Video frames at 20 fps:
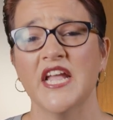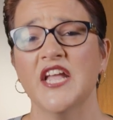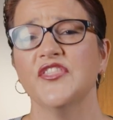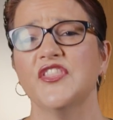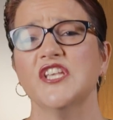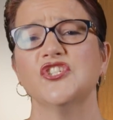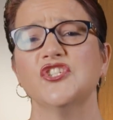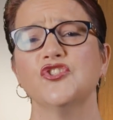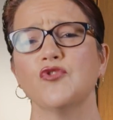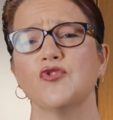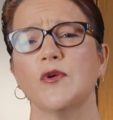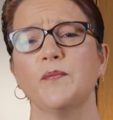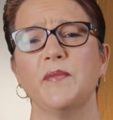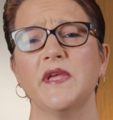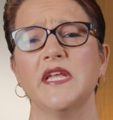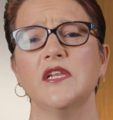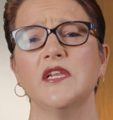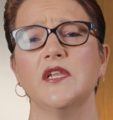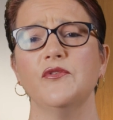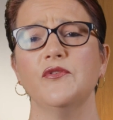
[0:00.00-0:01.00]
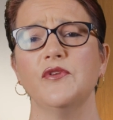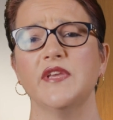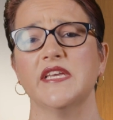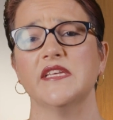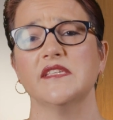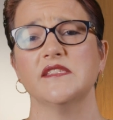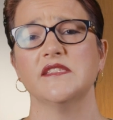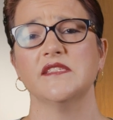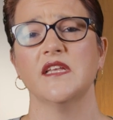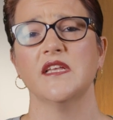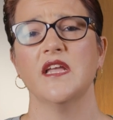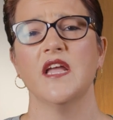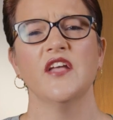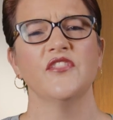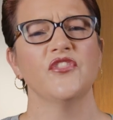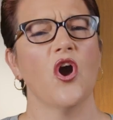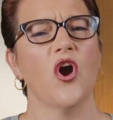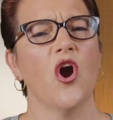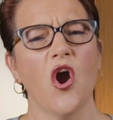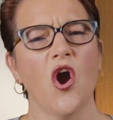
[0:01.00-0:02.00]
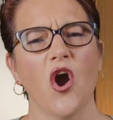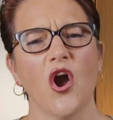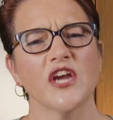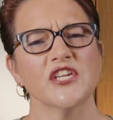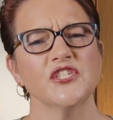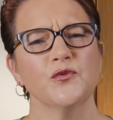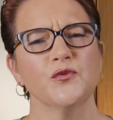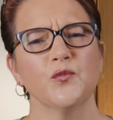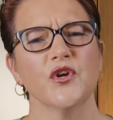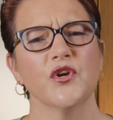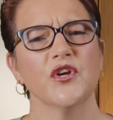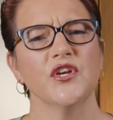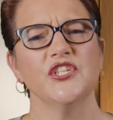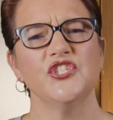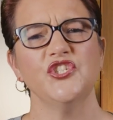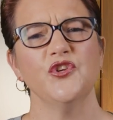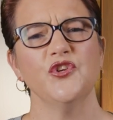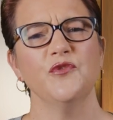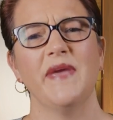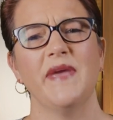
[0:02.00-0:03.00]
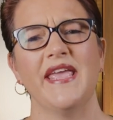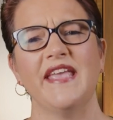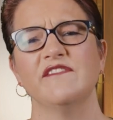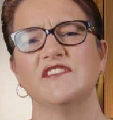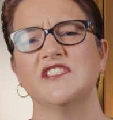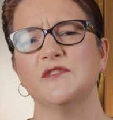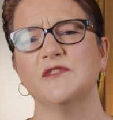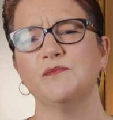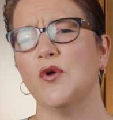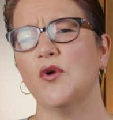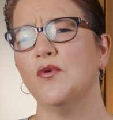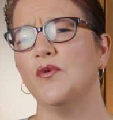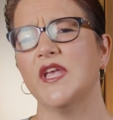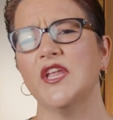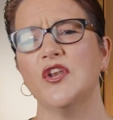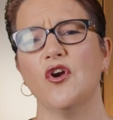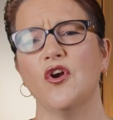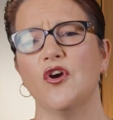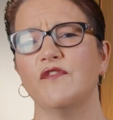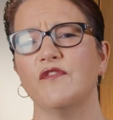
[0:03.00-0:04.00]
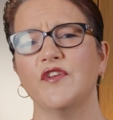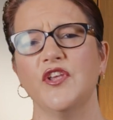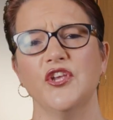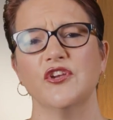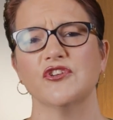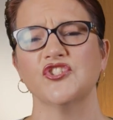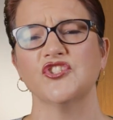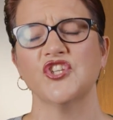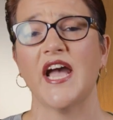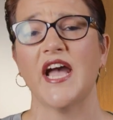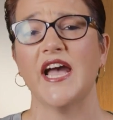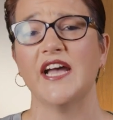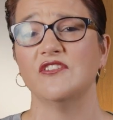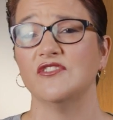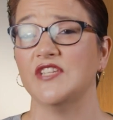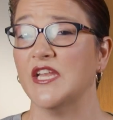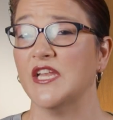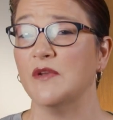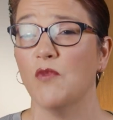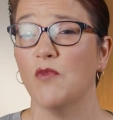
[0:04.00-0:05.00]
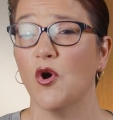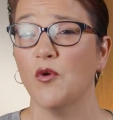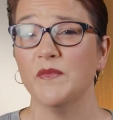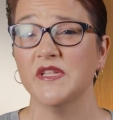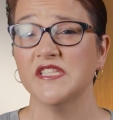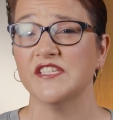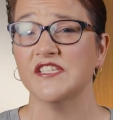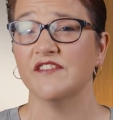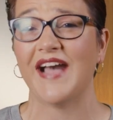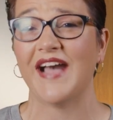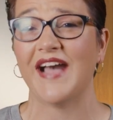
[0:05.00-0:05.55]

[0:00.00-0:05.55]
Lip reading: The stripping locusts, the harsh words you may have spoken over your child in moments of